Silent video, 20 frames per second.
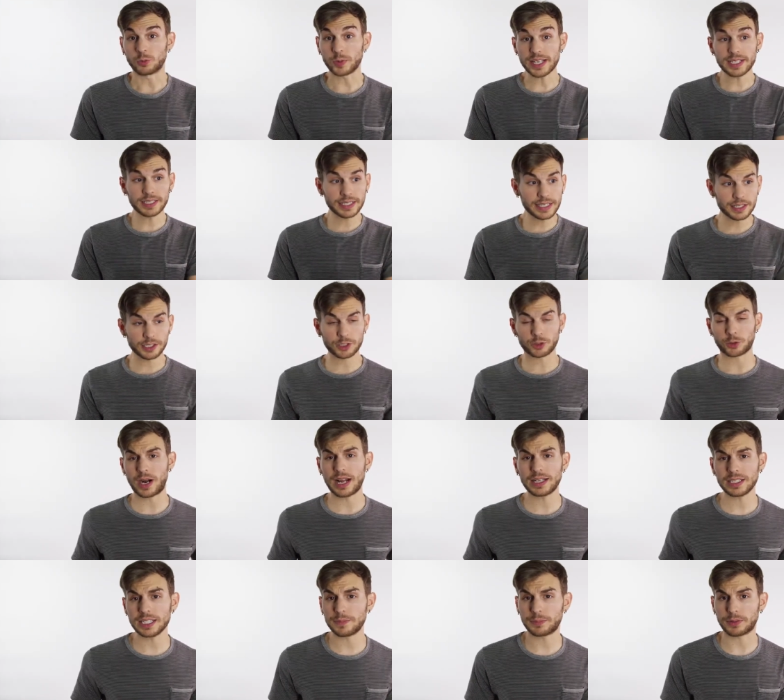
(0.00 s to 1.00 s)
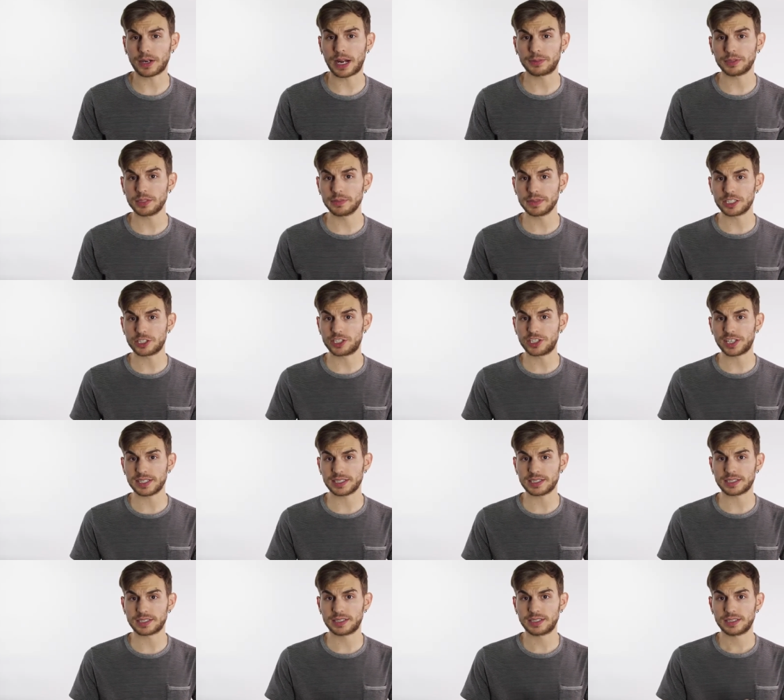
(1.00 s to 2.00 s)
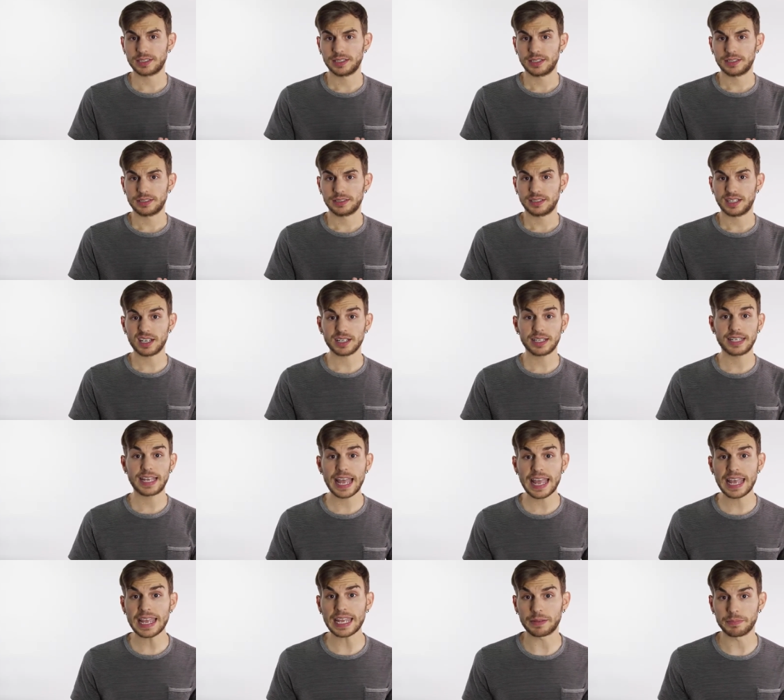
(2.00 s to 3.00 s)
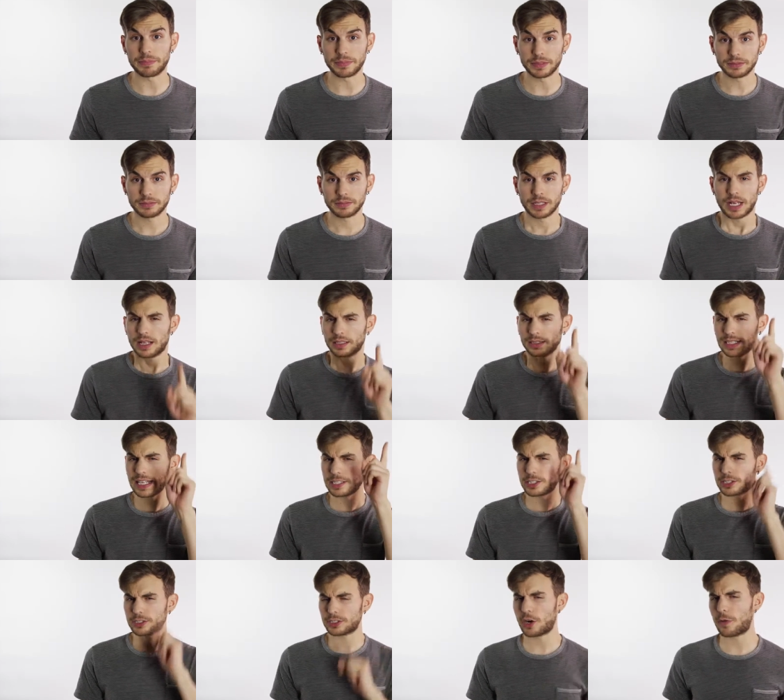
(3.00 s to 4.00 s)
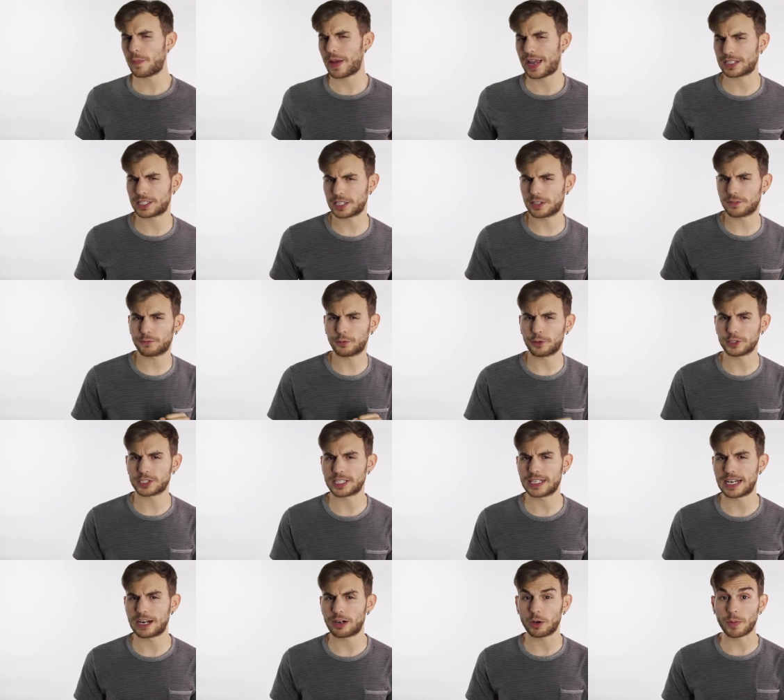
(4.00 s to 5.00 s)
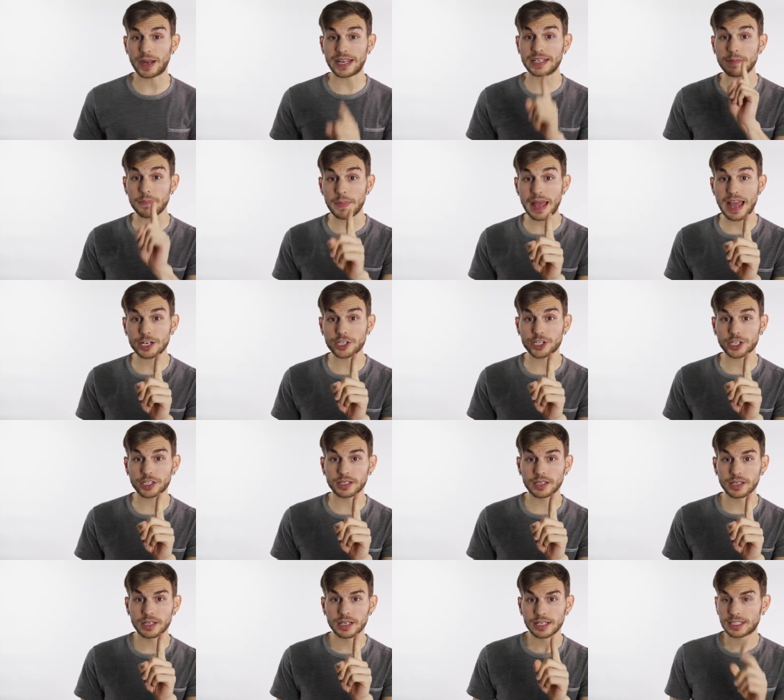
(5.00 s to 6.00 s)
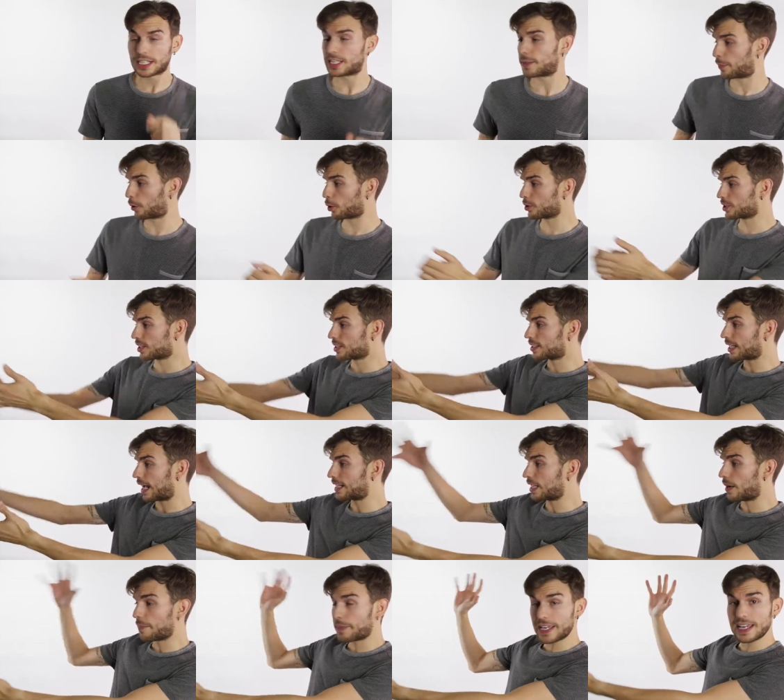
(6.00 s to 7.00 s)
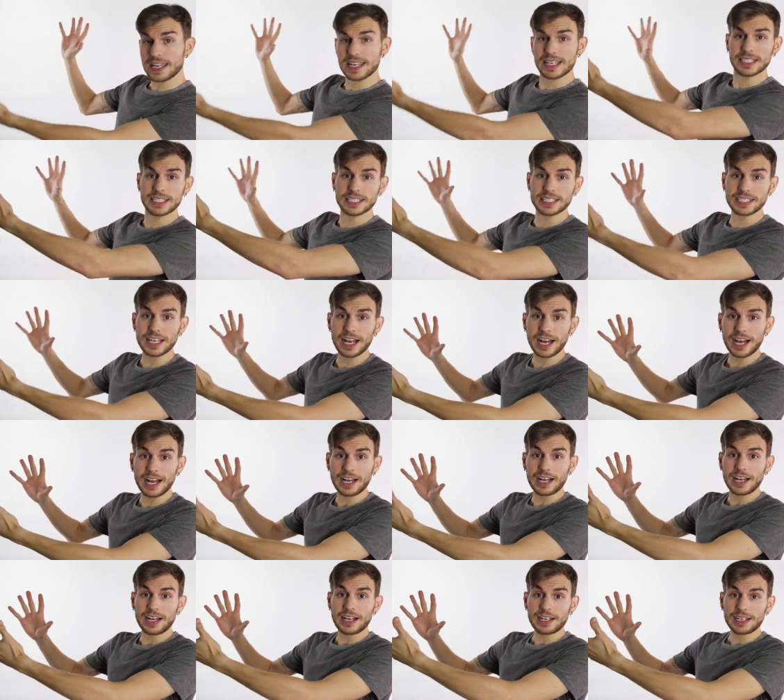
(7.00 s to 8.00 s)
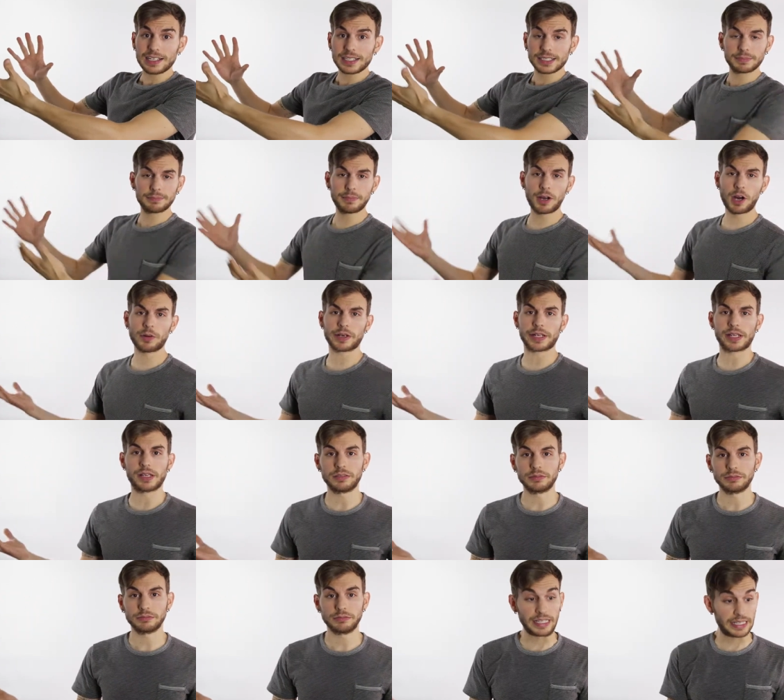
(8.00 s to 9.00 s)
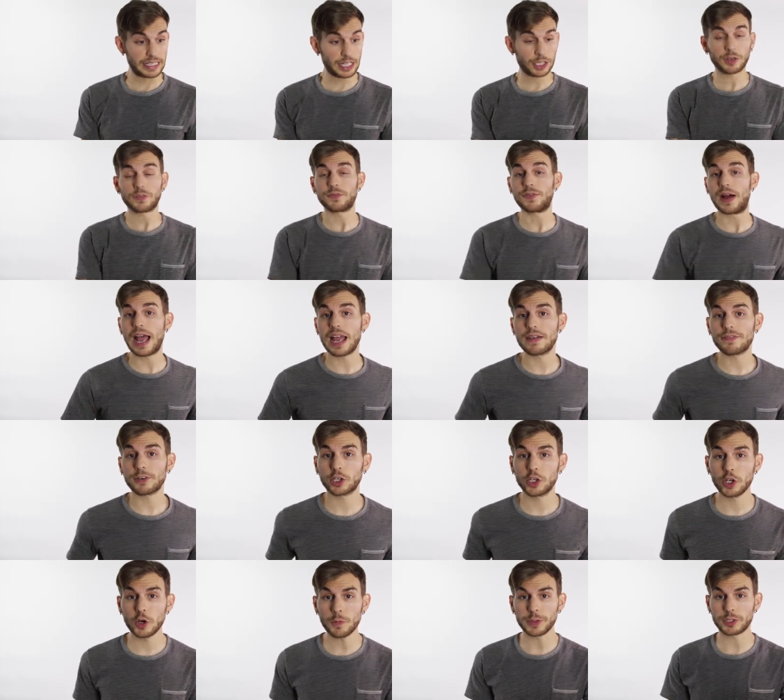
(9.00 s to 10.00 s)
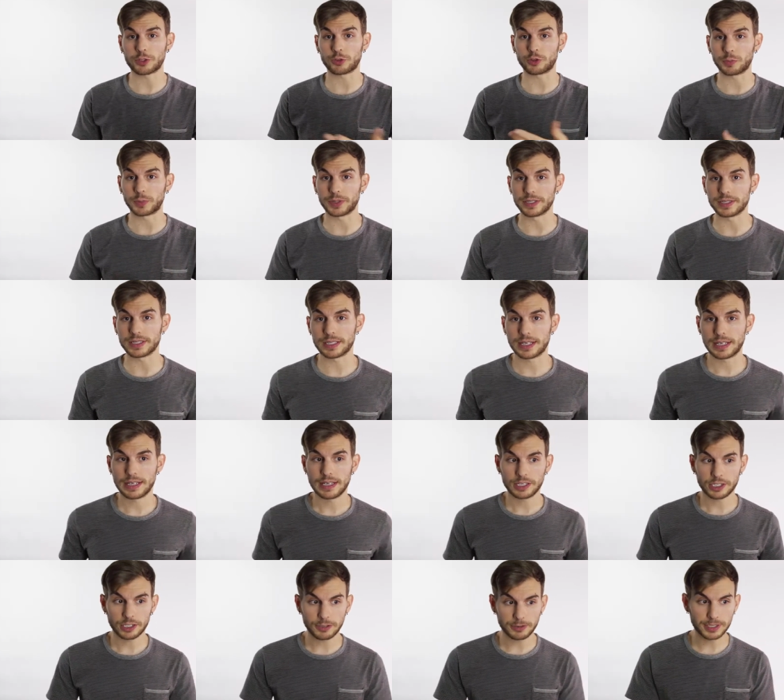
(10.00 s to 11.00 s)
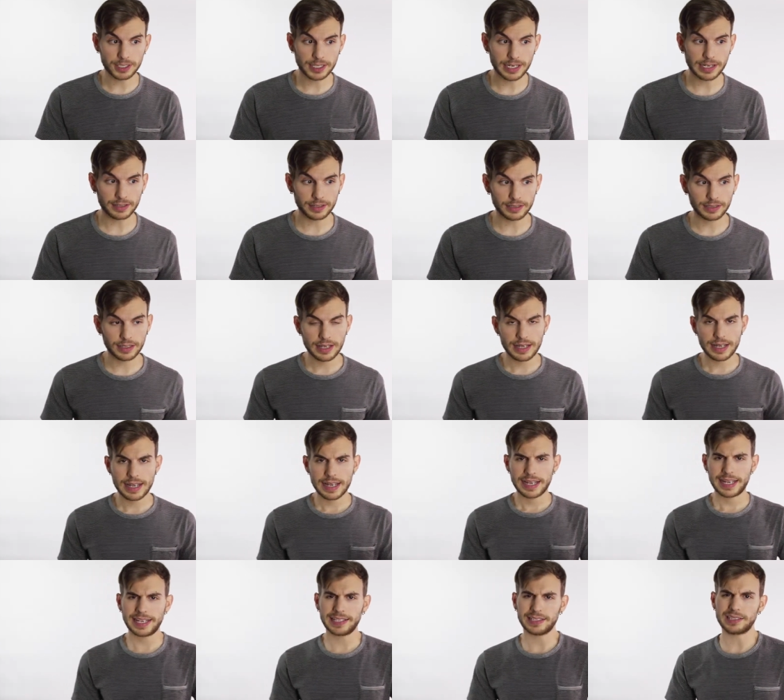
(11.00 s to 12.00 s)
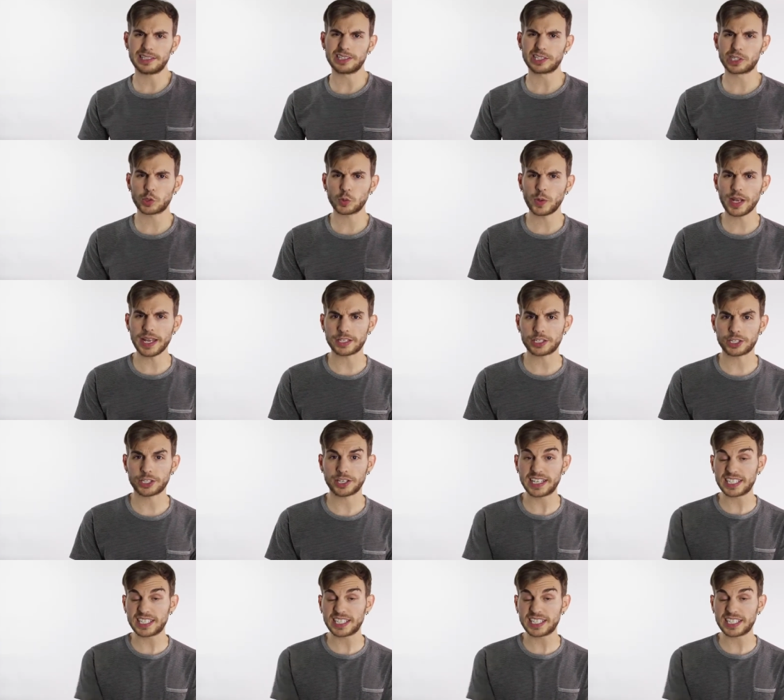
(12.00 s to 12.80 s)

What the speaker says: Really, the trolley problem is just a game. Let's go back to the first scenario and imagine that the person tied up is Mario, and the other 5 are Koopa Troopas. Do you still hit the switch?